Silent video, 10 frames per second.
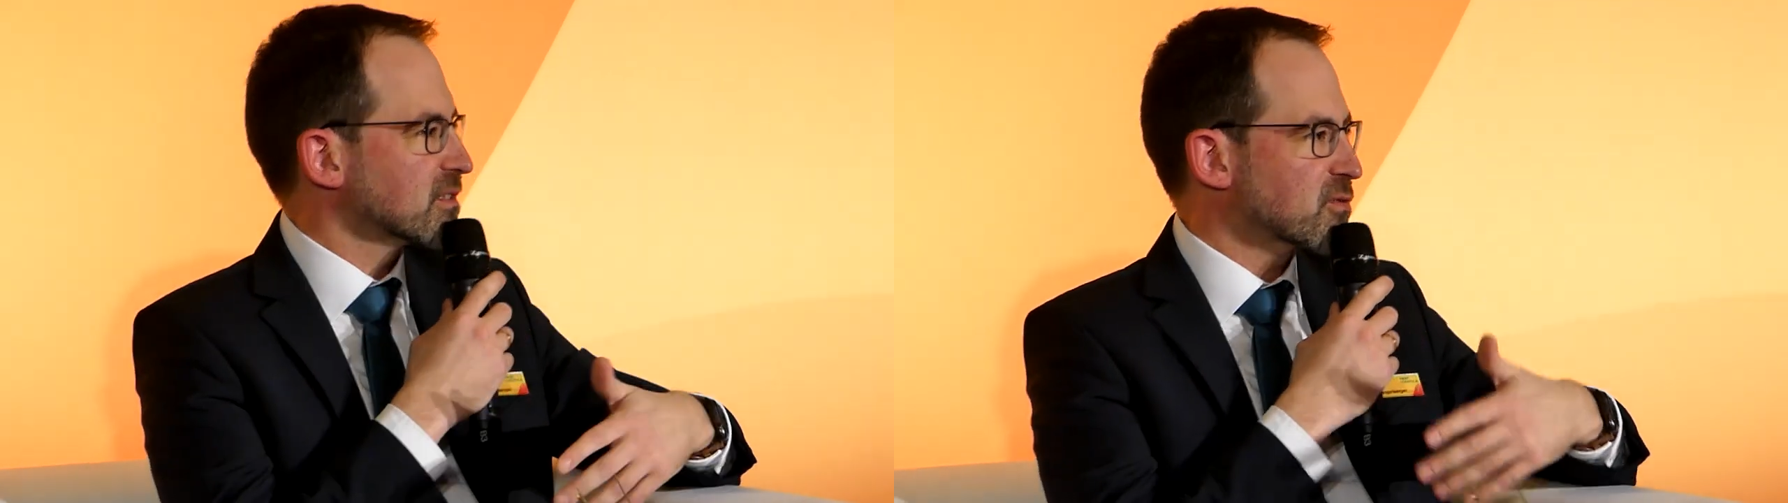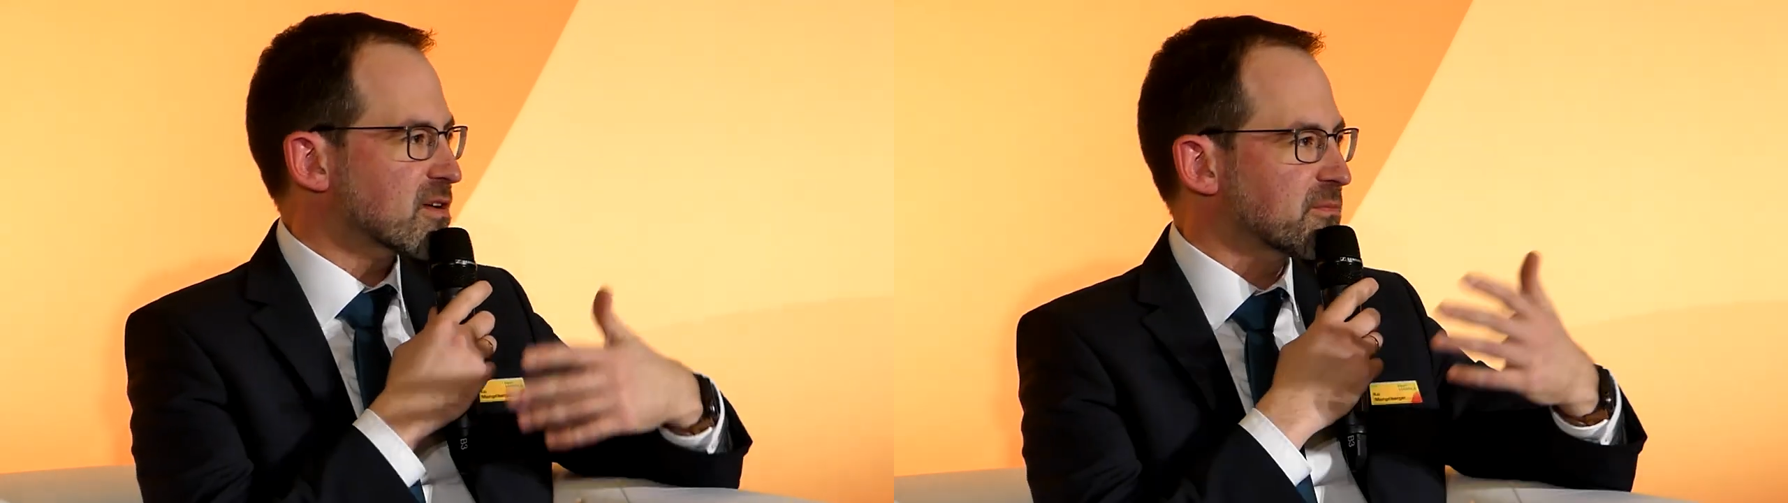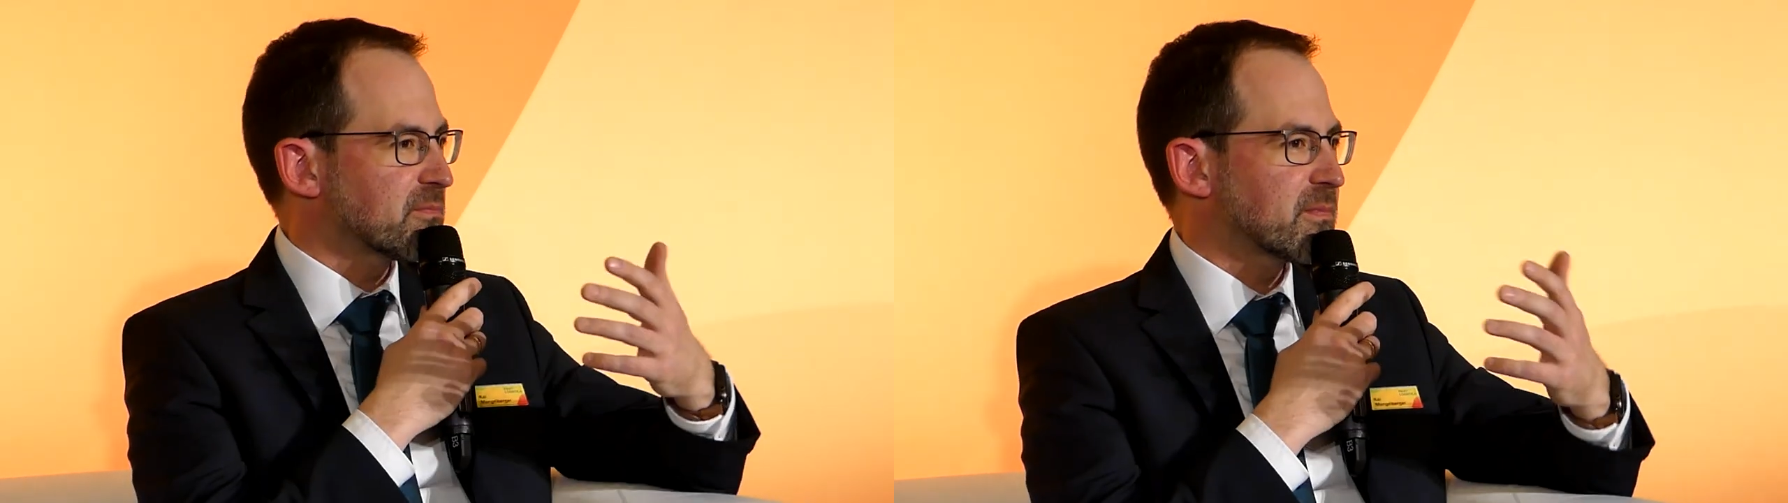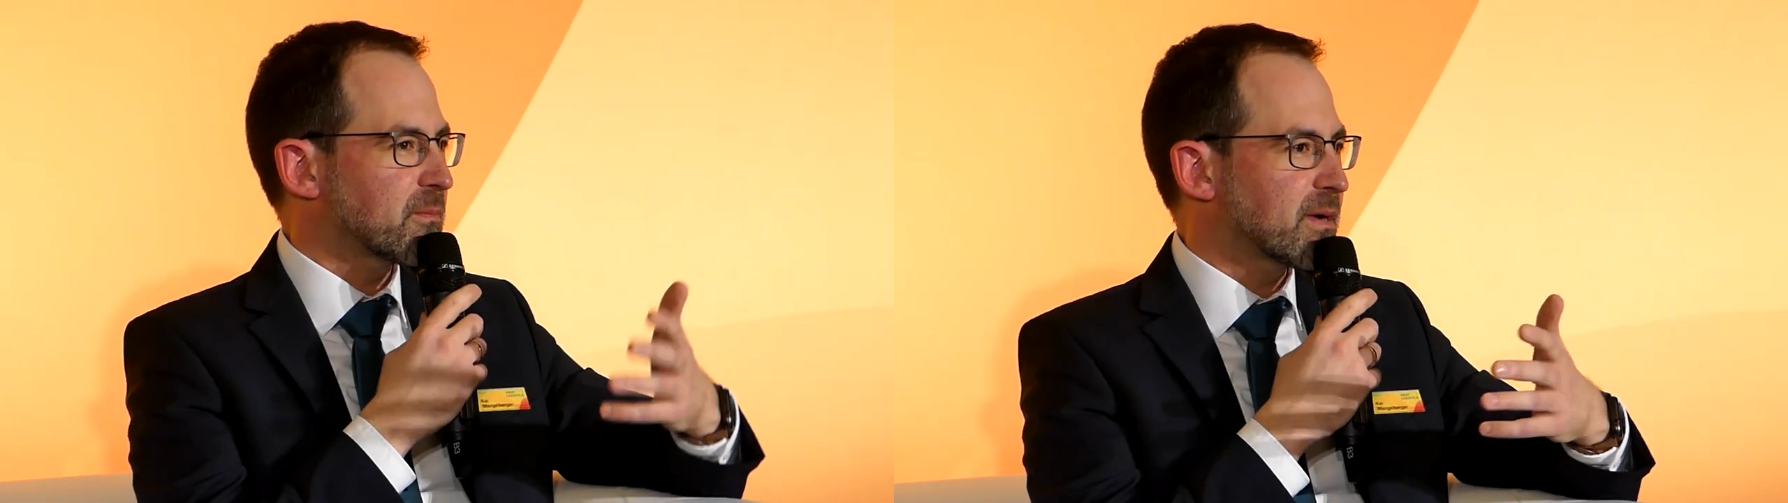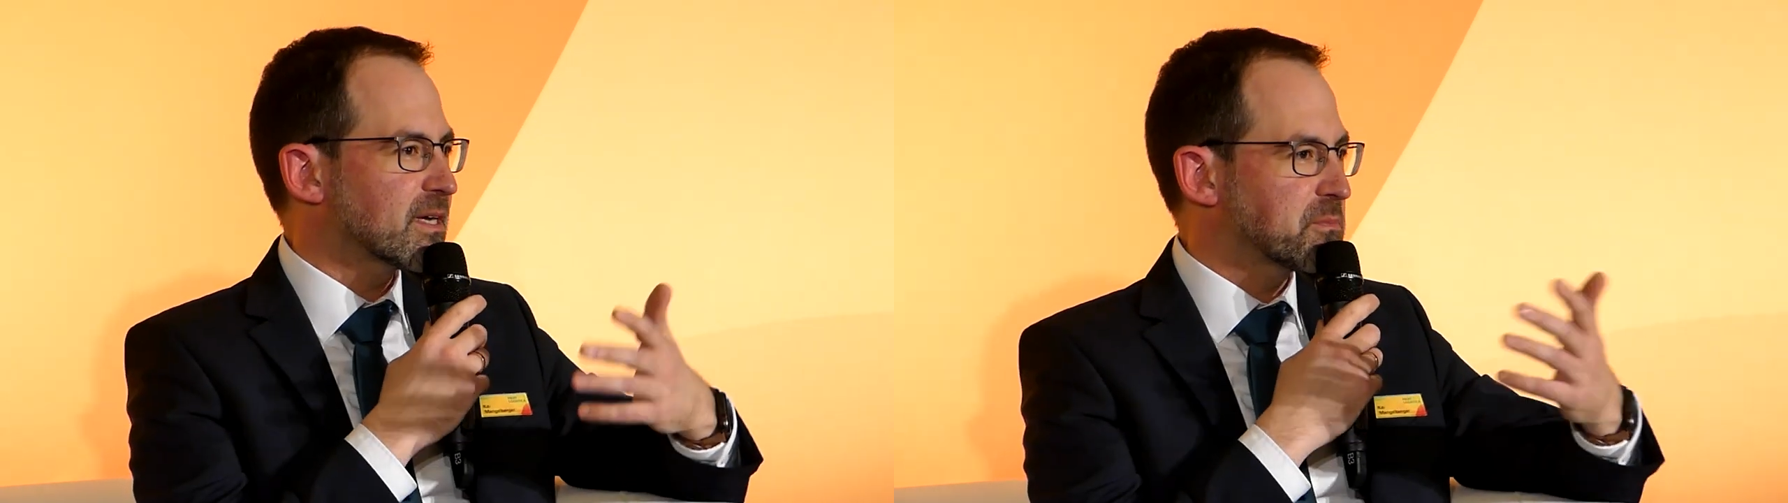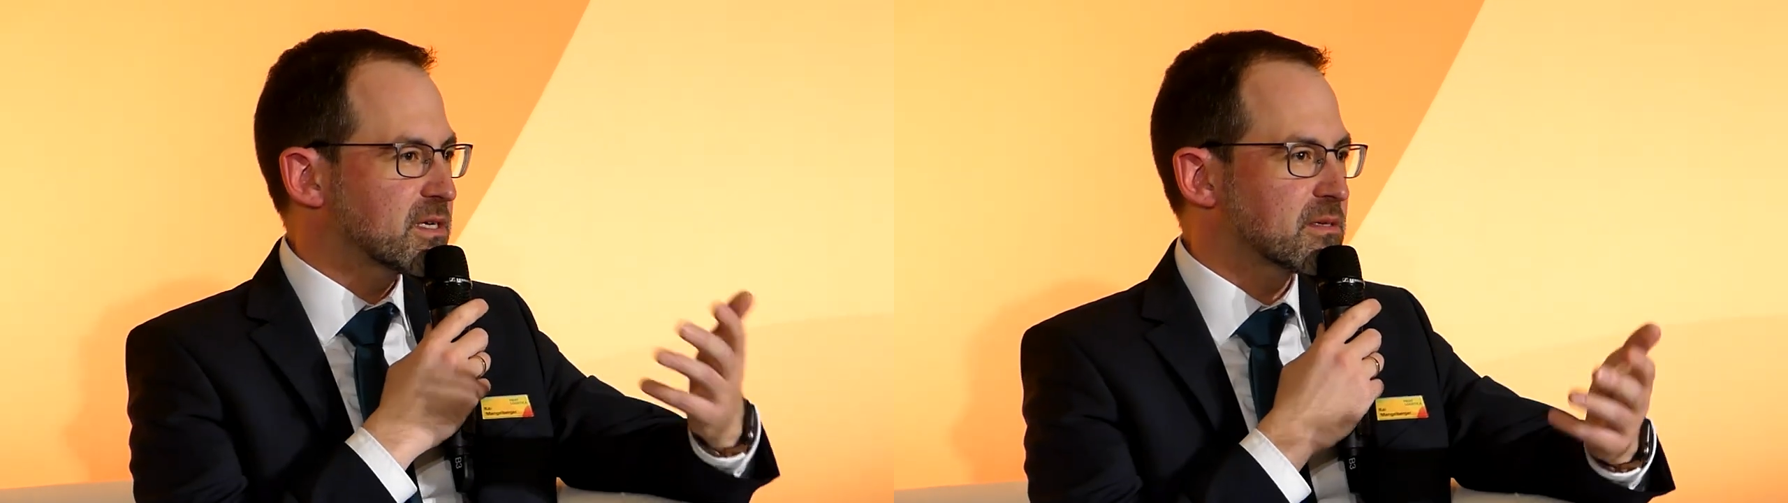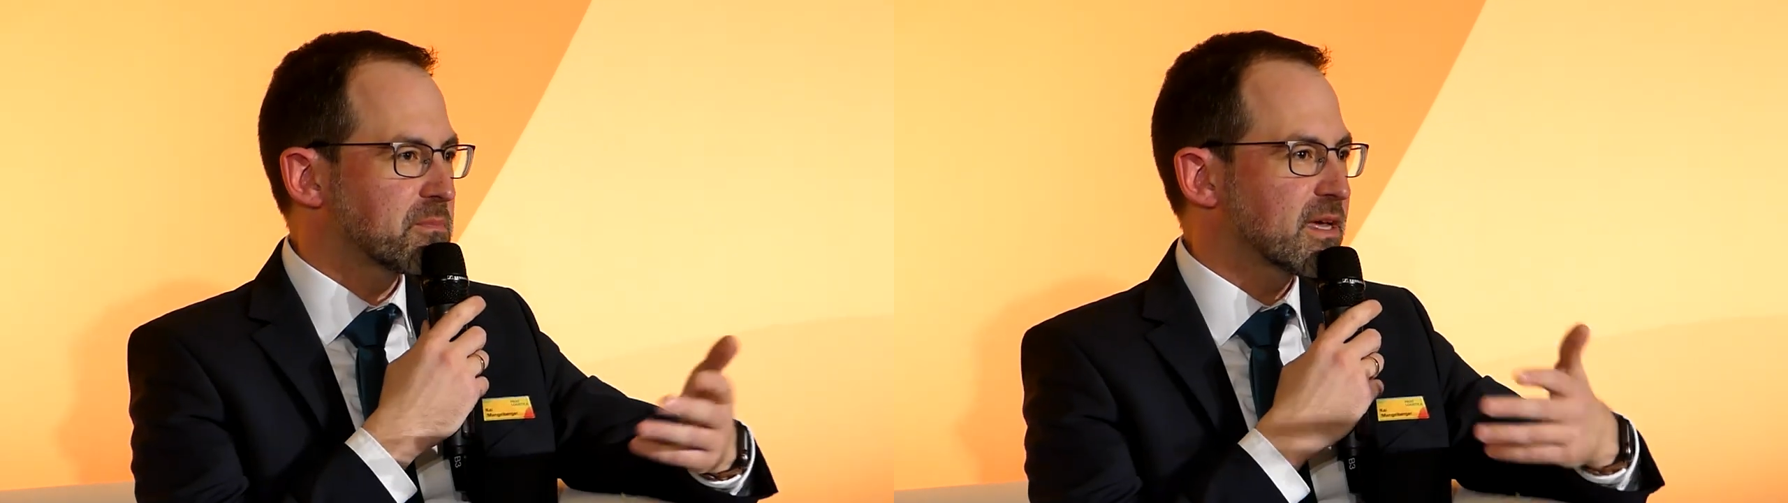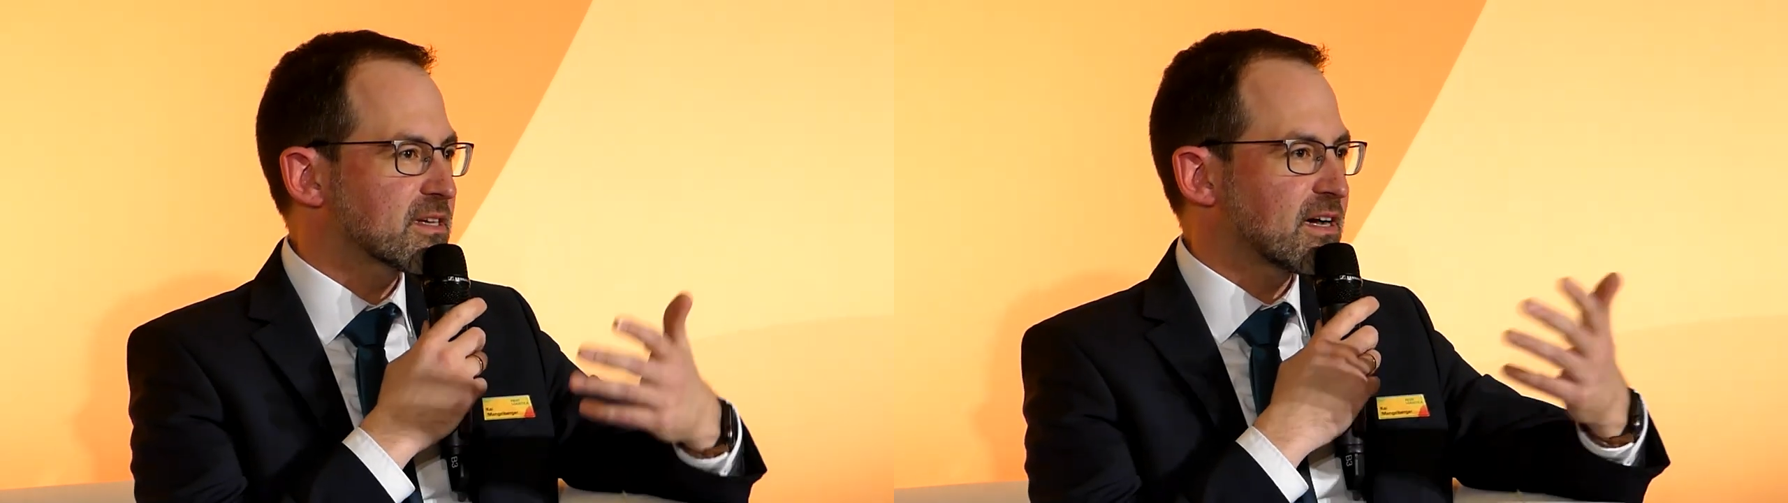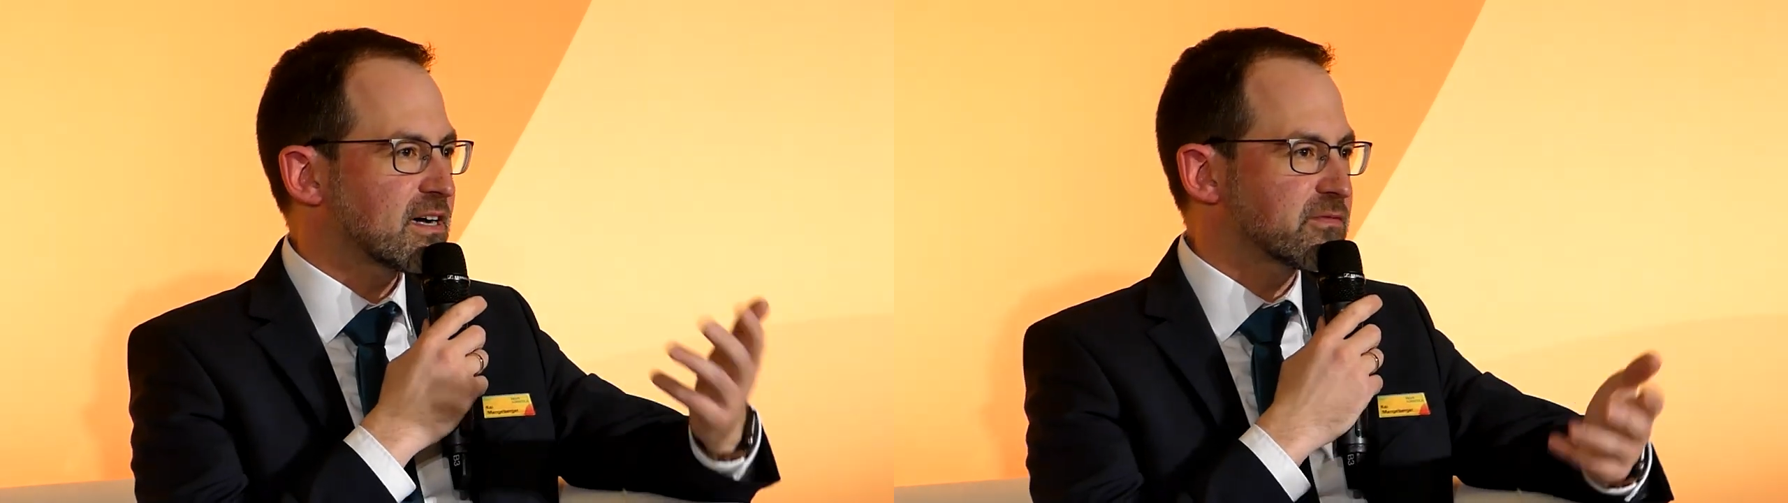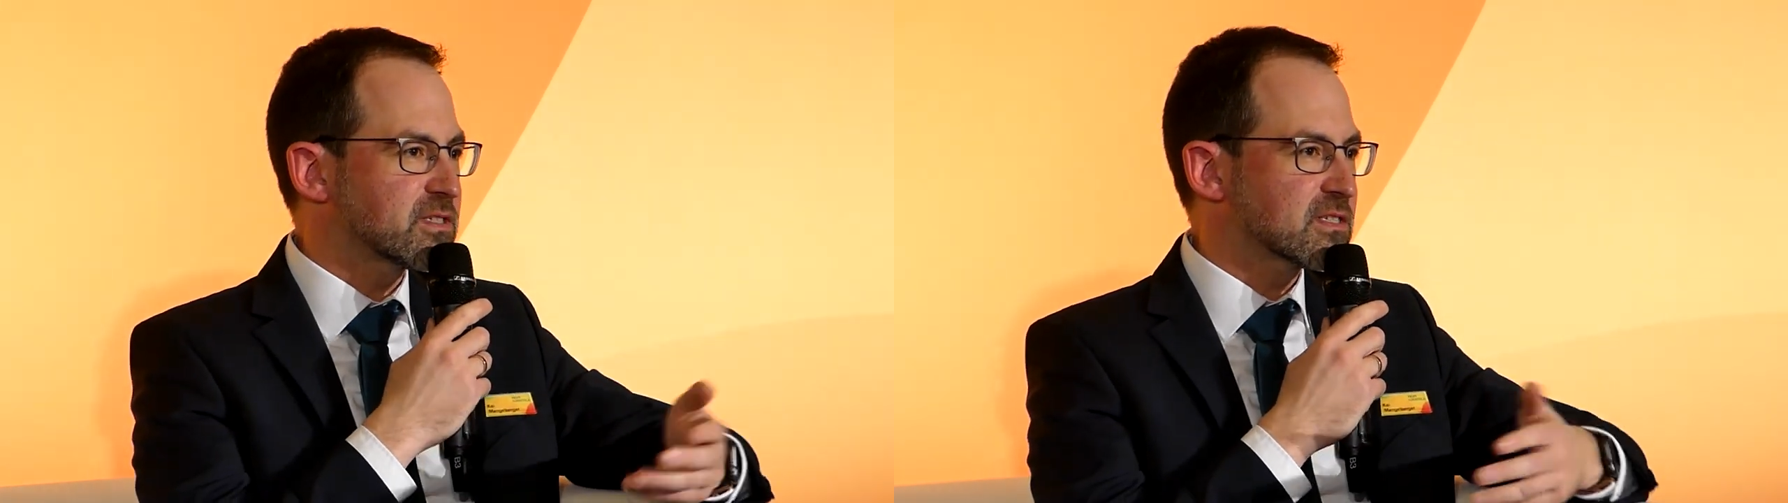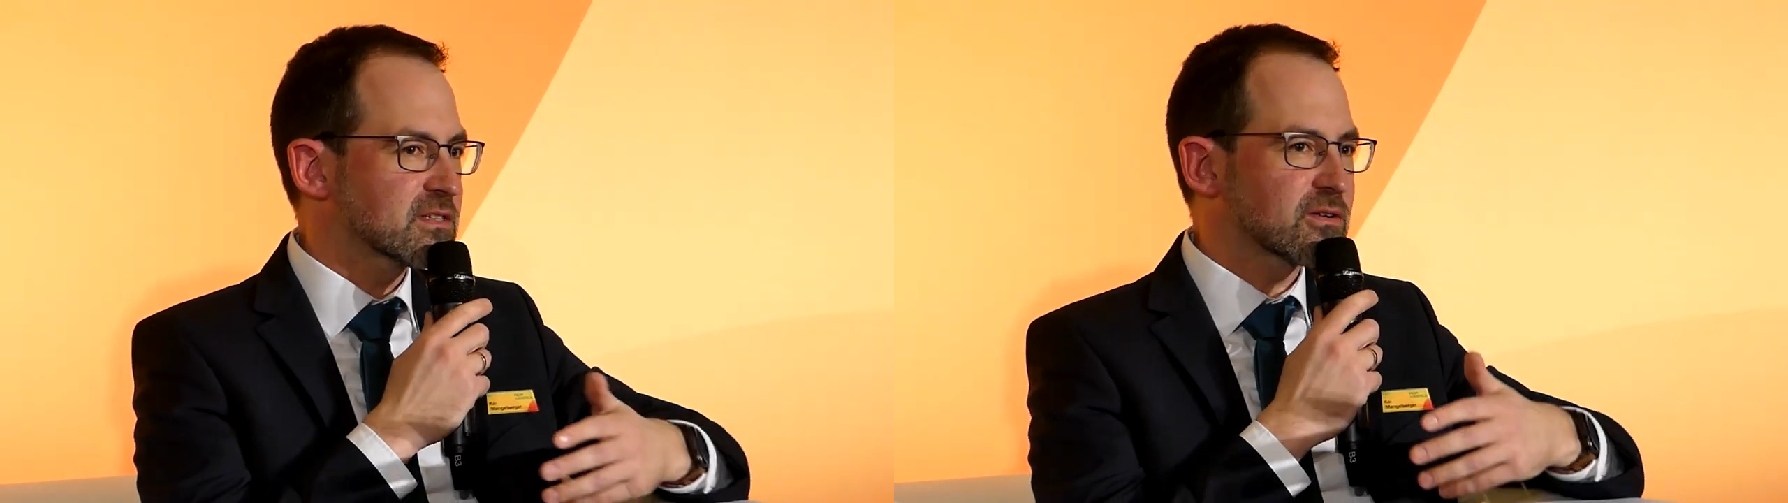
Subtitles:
so there might be a bad harvest